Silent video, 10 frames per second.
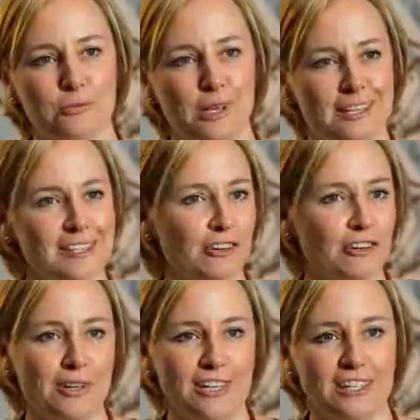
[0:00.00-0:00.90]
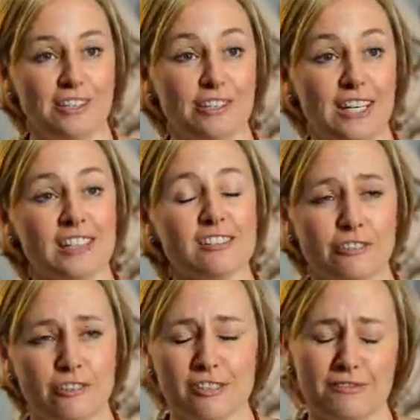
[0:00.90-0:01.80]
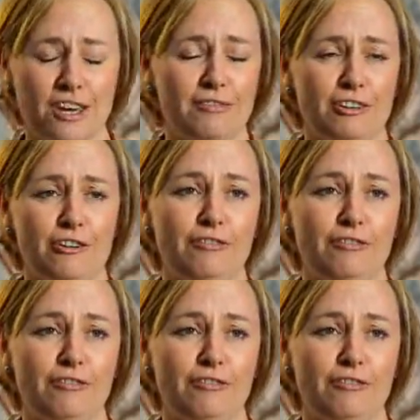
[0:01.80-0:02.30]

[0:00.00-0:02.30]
your wedding ceremony unique. As long as you've covered